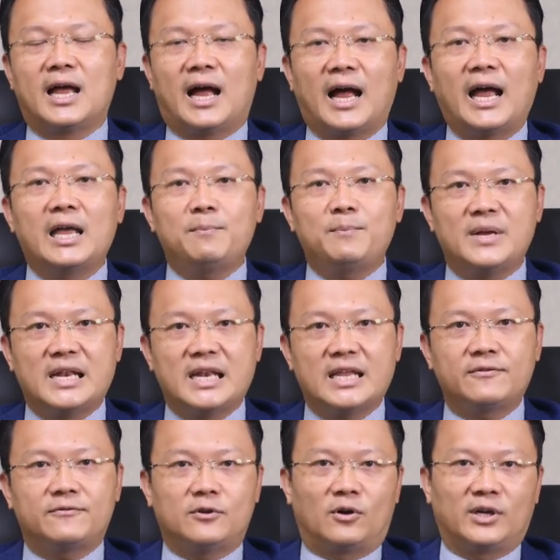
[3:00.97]
I
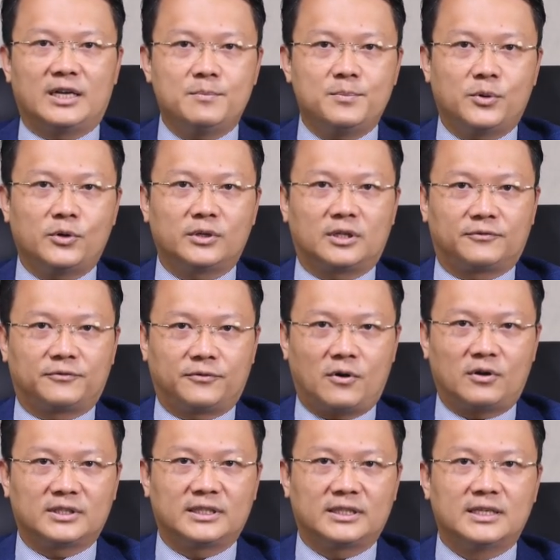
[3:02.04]
believe your input
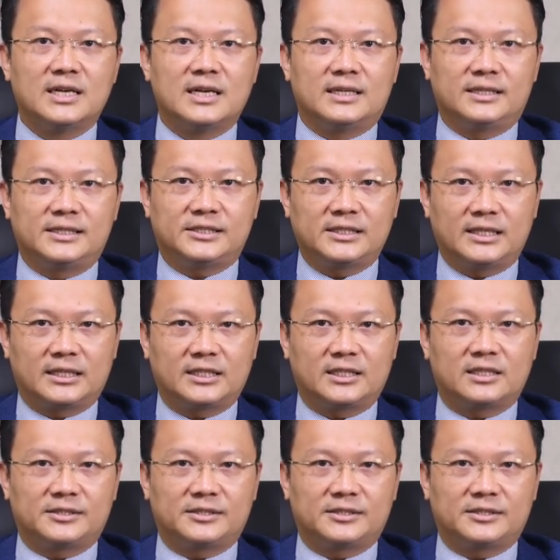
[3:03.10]
for the designated